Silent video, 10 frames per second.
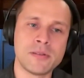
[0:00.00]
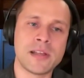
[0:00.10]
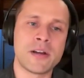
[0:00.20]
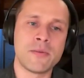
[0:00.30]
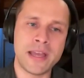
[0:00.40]
blue
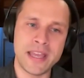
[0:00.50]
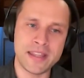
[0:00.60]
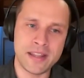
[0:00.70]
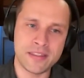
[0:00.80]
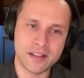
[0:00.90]
light away,
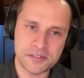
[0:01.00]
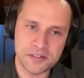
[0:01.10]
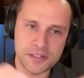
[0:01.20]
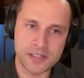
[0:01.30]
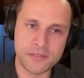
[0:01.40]
and then the
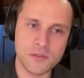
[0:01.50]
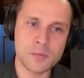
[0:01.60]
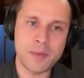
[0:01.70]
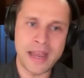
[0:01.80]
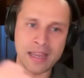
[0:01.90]
clusters
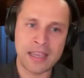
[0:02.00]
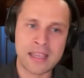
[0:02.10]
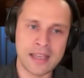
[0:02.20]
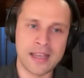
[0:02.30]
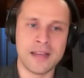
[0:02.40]
diffuse back
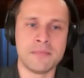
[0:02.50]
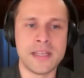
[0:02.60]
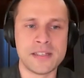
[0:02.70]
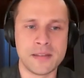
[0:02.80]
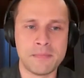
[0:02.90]

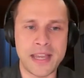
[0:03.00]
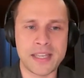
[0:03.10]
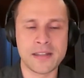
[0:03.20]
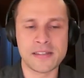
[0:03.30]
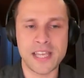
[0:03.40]
into
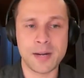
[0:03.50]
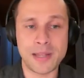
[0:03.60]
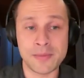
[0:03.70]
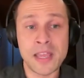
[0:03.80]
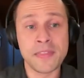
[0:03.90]
the
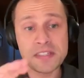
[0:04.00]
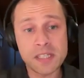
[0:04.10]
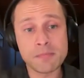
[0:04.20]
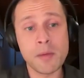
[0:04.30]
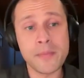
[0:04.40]
cytoplasm. This
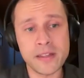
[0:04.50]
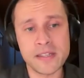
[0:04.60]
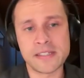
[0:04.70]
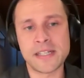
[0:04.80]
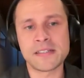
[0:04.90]
is in
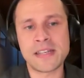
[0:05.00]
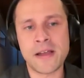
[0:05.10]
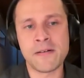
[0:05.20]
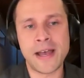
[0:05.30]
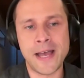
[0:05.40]
mammalian cells
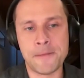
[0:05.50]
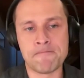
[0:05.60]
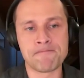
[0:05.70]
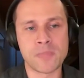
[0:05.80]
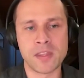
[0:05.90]
now.
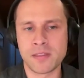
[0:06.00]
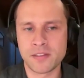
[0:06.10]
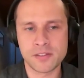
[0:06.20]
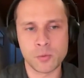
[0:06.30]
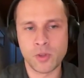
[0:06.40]

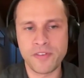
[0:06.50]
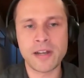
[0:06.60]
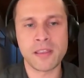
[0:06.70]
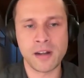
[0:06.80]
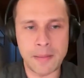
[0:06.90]
With
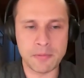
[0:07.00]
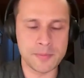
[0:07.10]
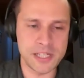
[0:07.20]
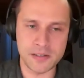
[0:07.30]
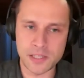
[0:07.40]
very little
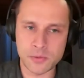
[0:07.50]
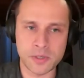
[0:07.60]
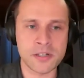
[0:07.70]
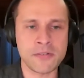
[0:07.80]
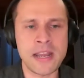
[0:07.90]
optimization, this
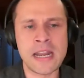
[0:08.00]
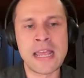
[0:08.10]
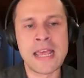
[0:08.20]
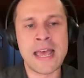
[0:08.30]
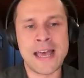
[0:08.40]
works great
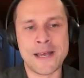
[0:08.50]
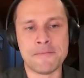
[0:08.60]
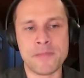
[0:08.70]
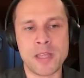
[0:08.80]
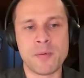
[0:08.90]

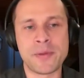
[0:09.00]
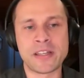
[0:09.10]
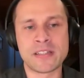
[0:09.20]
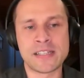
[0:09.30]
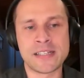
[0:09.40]
in
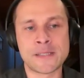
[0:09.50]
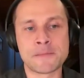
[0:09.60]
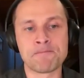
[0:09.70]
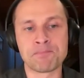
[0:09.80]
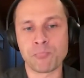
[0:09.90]
mammalian cells.